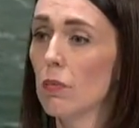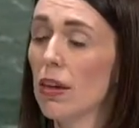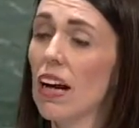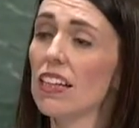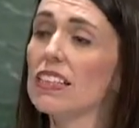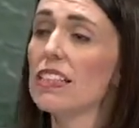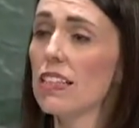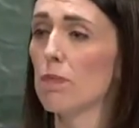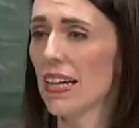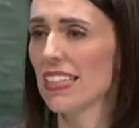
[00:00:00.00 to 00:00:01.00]
But our
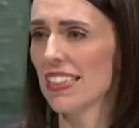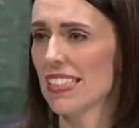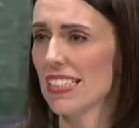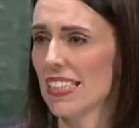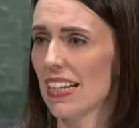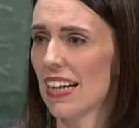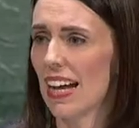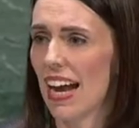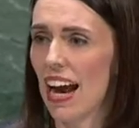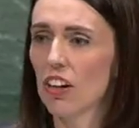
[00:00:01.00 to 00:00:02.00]
interdependence,
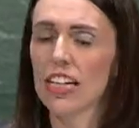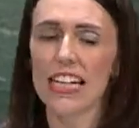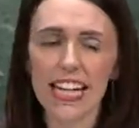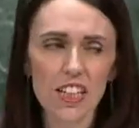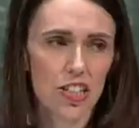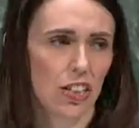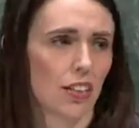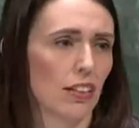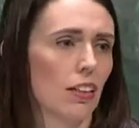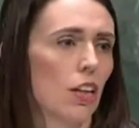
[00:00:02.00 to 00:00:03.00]
our
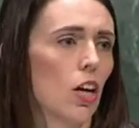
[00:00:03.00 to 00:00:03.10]
connection,